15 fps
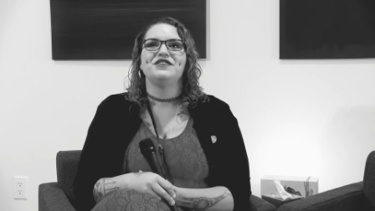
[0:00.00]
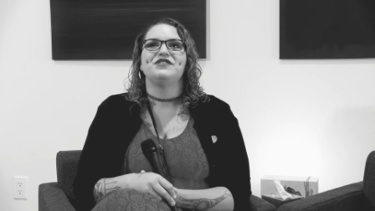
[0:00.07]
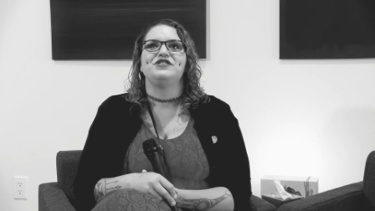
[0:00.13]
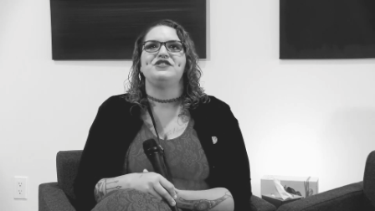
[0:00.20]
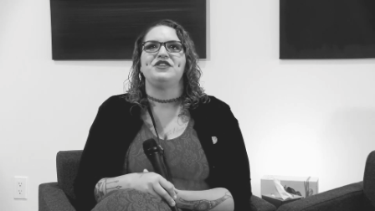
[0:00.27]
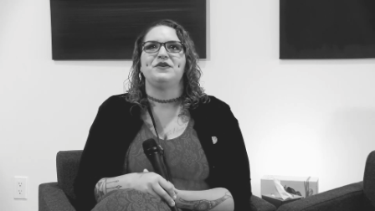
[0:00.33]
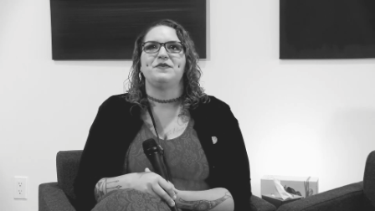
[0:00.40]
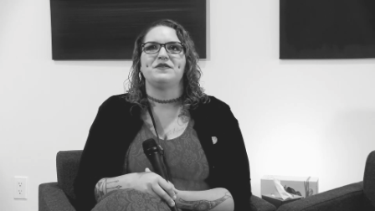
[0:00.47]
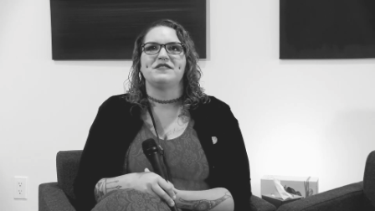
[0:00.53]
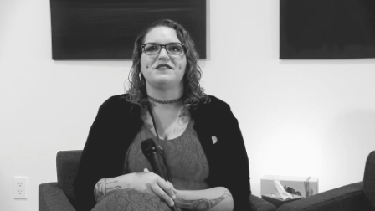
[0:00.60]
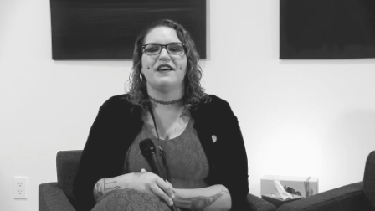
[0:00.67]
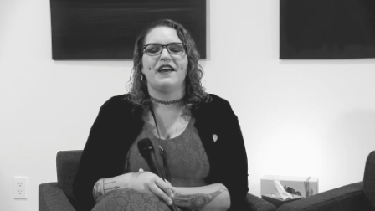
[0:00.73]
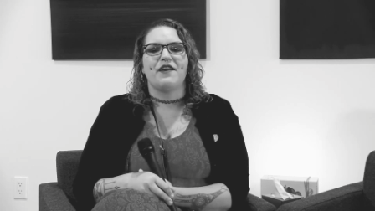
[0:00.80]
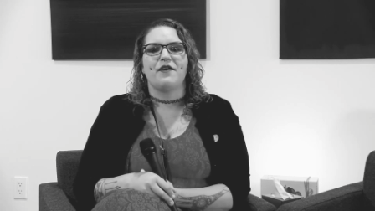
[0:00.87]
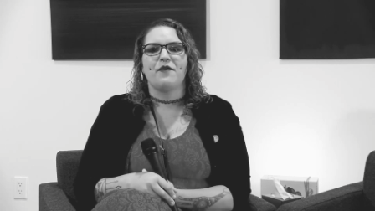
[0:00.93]
She was
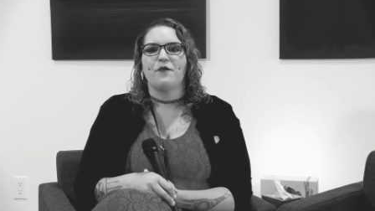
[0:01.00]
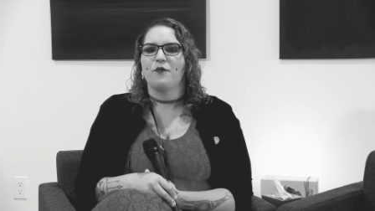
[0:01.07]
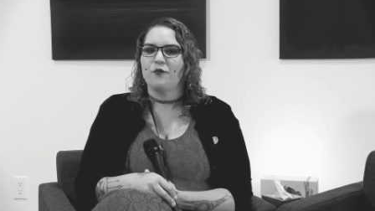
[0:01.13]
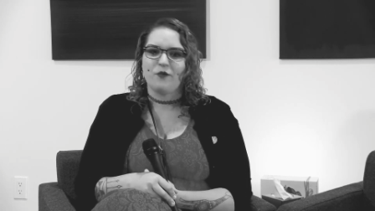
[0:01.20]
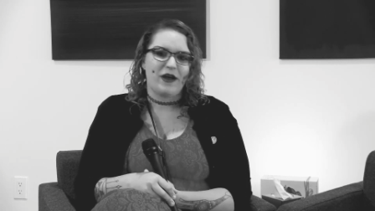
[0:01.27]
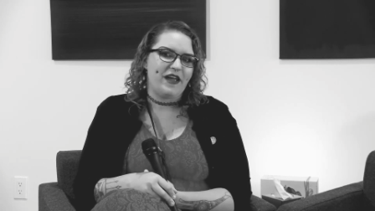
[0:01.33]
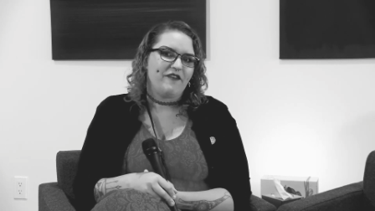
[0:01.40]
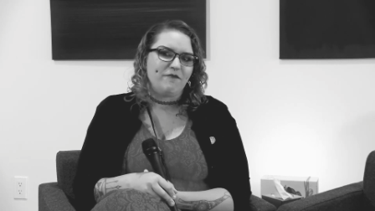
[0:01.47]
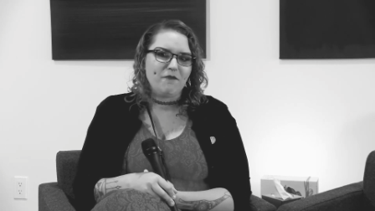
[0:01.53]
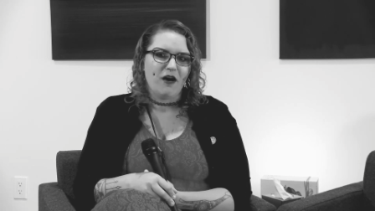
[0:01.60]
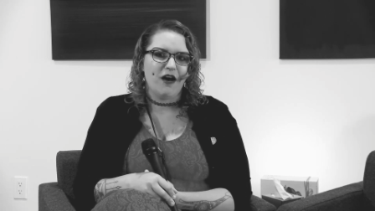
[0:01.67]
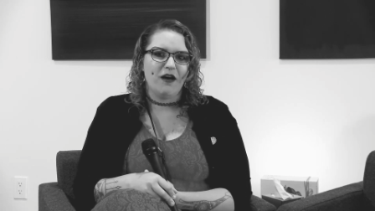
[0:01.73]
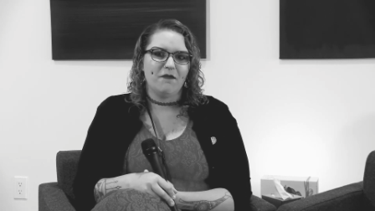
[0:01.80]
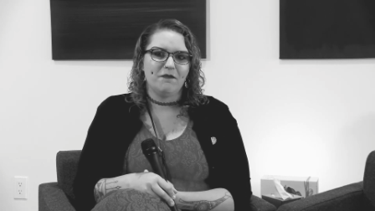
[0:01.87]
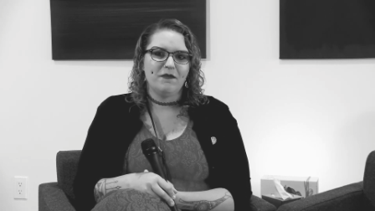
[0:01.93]
like, rave
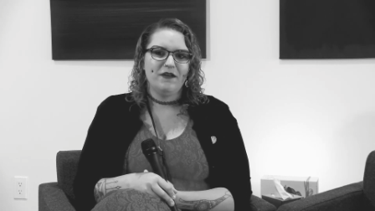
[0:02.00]
mom.